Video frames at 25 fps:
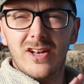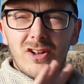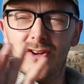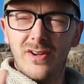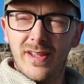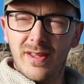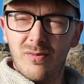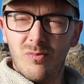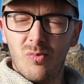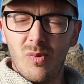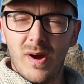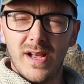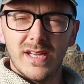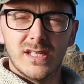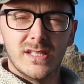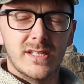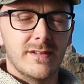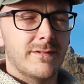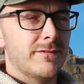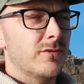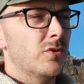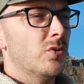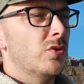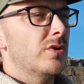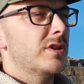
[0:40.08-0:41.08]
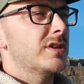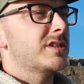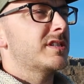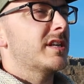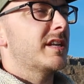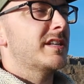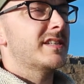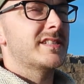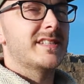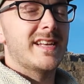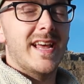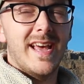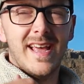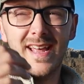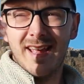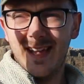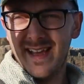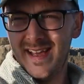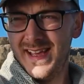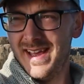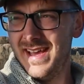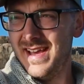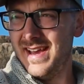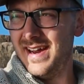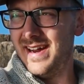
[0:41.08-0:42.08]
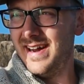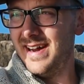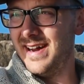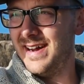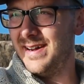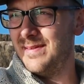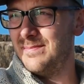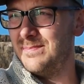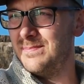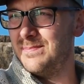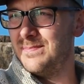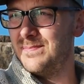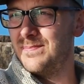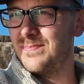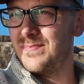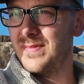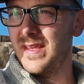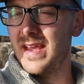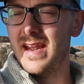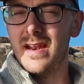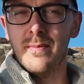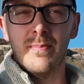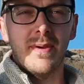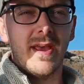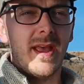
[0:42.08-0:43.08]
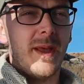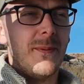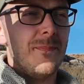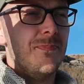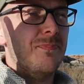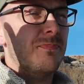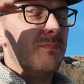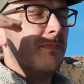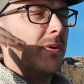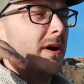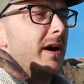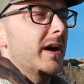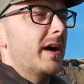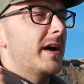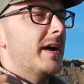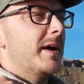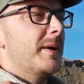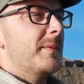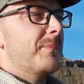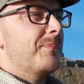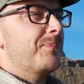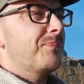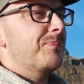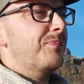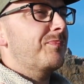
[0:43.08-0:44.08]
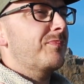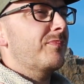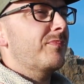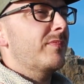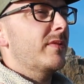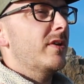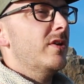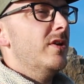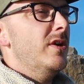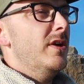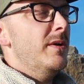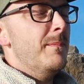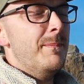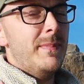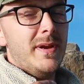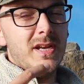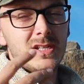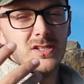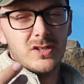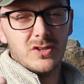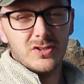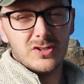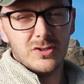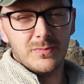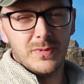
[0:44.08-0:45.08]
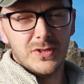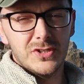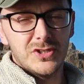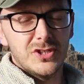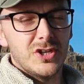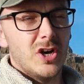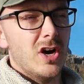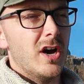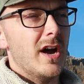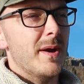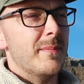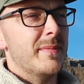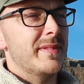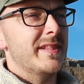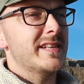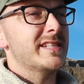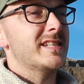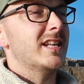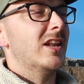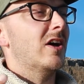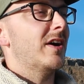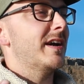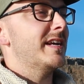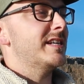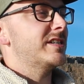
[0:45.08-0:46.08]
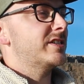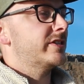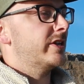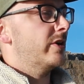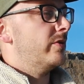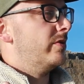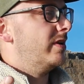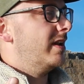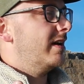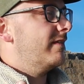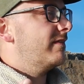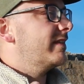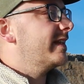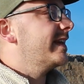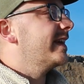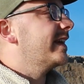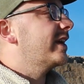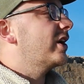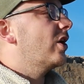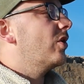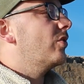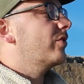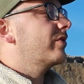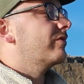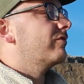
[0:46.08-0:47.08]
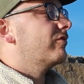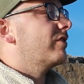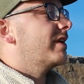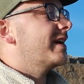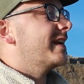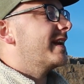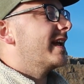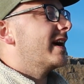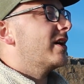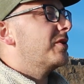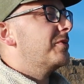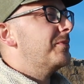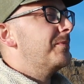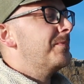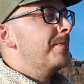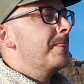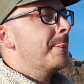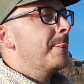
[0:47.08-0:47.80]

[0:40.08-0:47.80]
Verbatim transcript: looking west for the sunset in a bit. But because I've got so much time and this light is so lovely and golden right now,